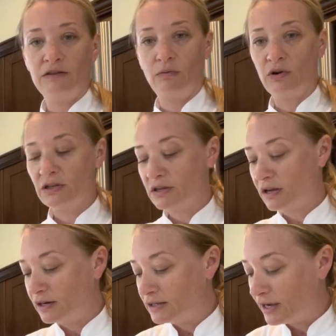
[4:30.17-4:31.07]
So we're just
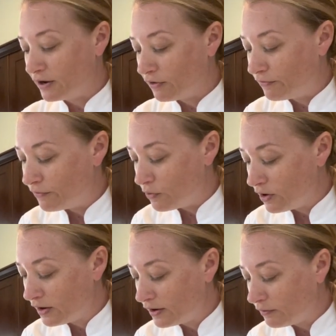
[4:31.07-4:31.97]
gonna take our
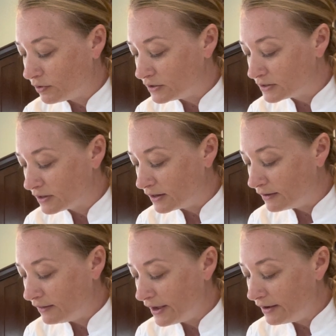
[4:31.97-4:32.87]
fork and we're just
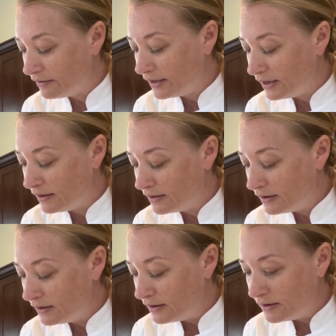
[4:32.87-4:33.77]
gonna lightly
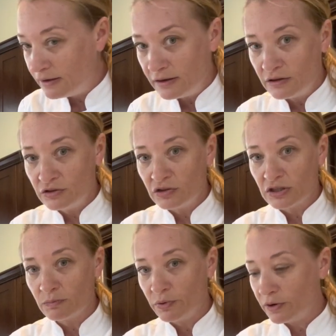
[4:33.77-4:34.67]

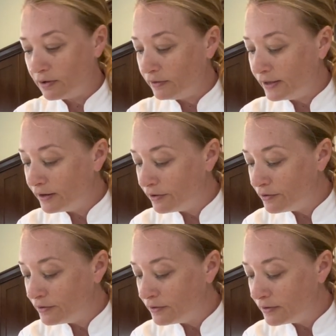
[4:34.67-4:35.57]
just put a
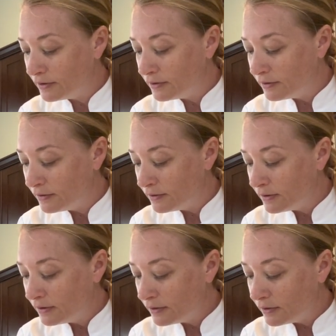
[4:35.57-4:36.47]
little
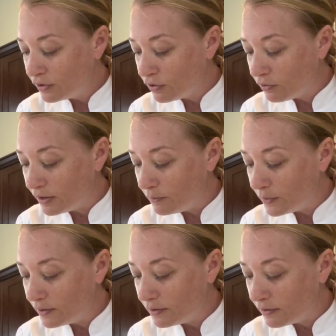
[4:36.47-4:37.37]

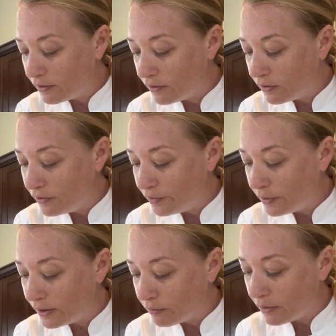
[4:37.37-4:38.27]
crimp all the
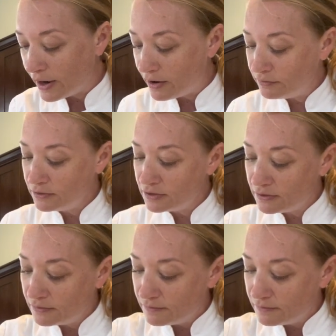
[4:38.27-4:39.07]
way around,